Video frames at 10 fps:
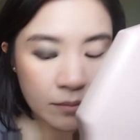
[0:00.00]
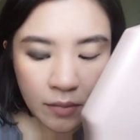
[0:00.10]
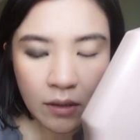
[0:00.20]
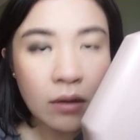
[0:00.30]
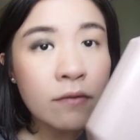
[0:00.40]

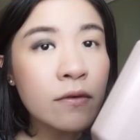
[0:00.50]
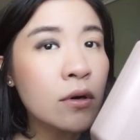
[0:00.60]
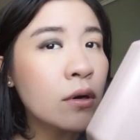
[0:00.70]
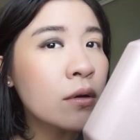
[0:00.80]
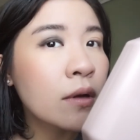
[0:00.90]
But
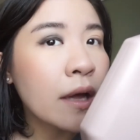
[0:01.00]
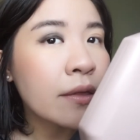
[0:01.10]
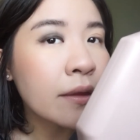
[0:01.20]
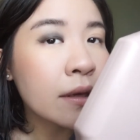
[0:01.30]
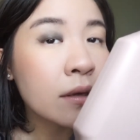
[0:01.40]
overall, I
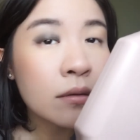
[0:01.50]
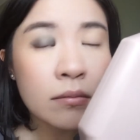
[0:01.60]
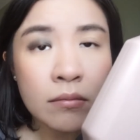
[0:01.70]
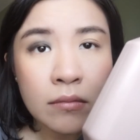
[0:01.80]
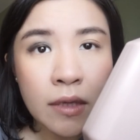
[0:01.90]
think
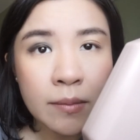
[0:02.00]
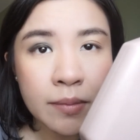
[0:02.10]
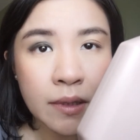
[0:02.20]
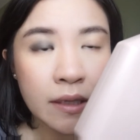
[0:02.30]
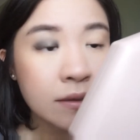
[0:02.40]
it
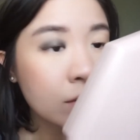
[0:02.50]
blends